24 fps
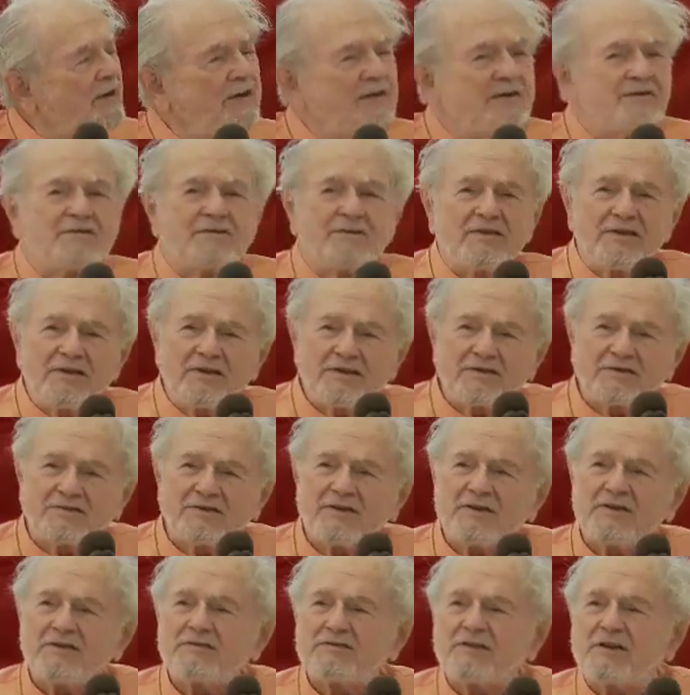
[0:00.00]
these things.
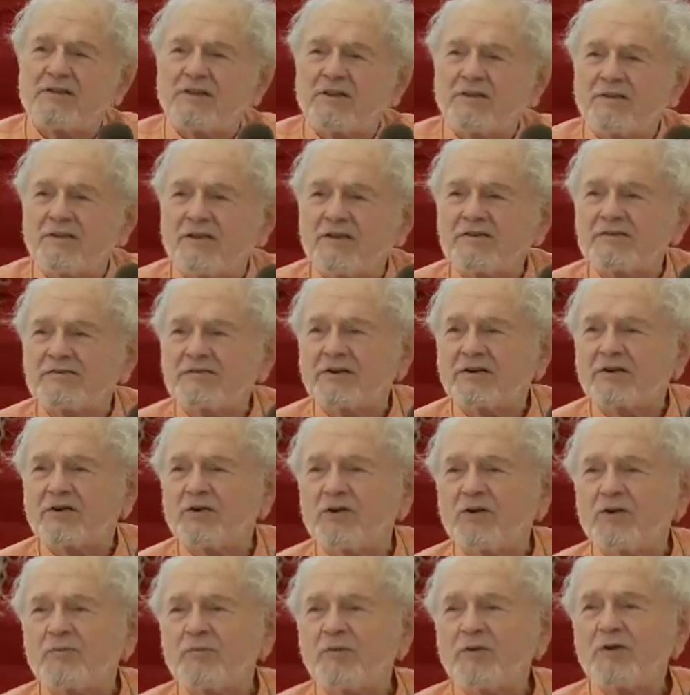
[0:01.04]
These are the things that are
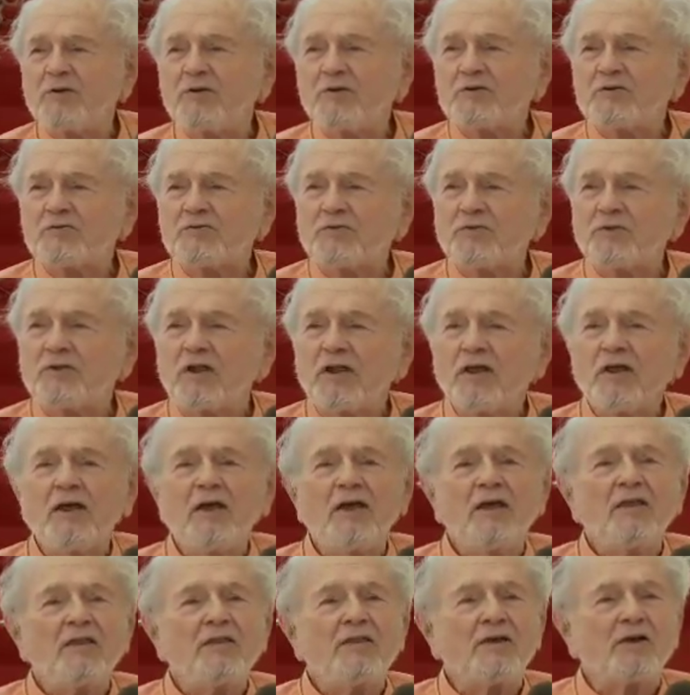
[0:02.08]
going to be useful.
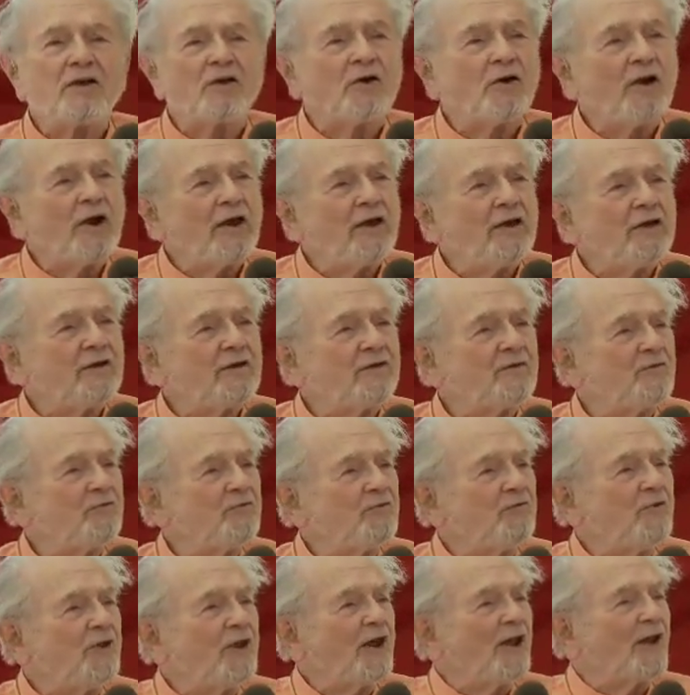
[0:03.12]
The great
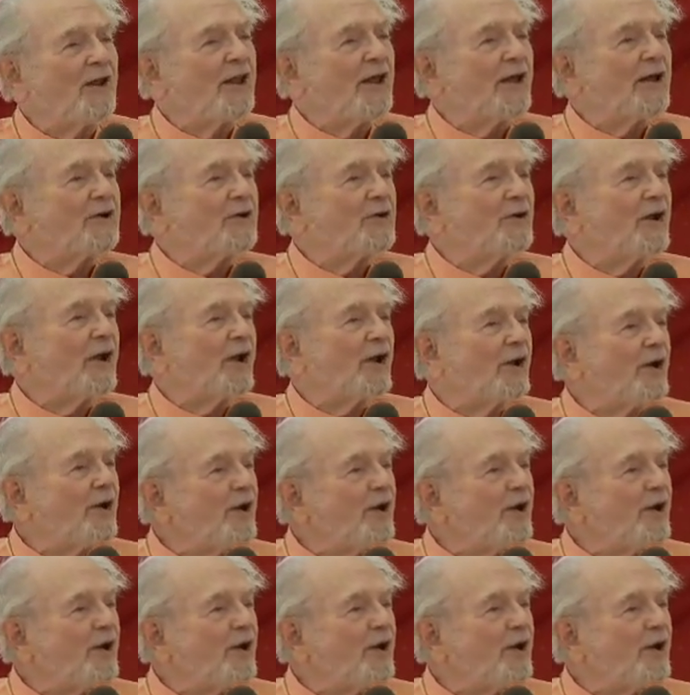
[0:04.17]
electric